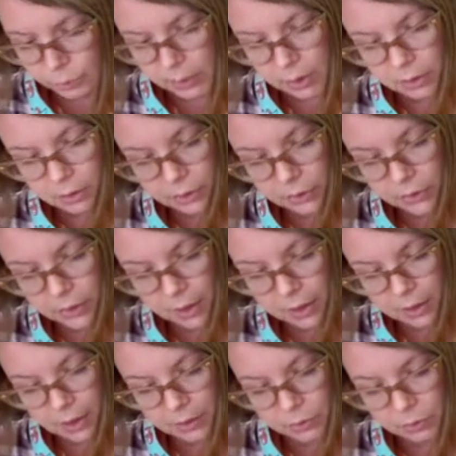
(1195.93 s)
when Nurse
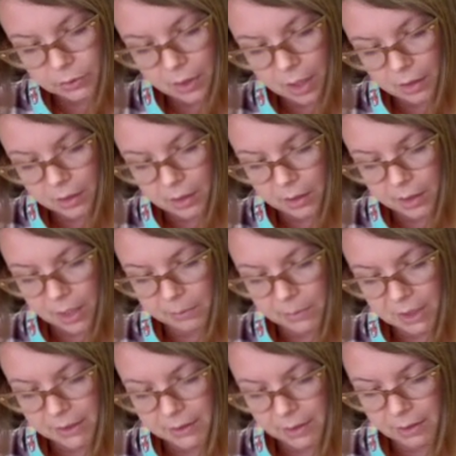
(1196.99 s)
Yasunaga came
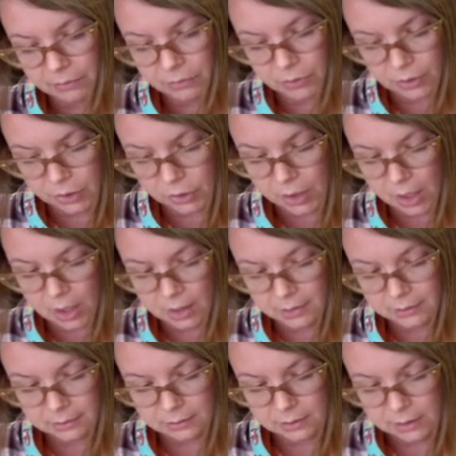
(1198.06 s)
in to give her a shot.
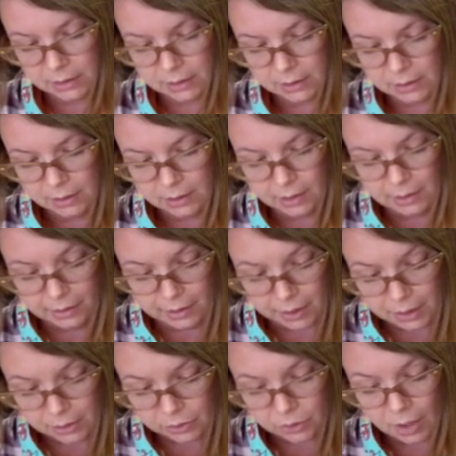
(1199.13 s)

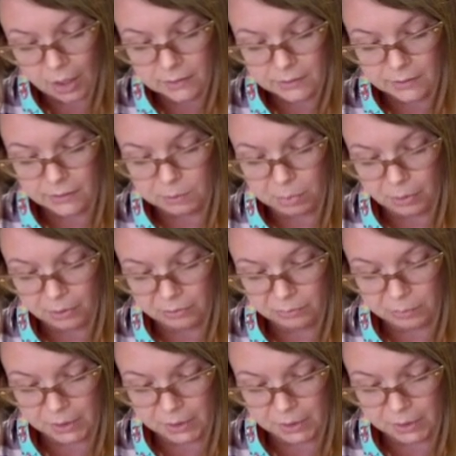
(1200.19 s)
"Getting shots is part of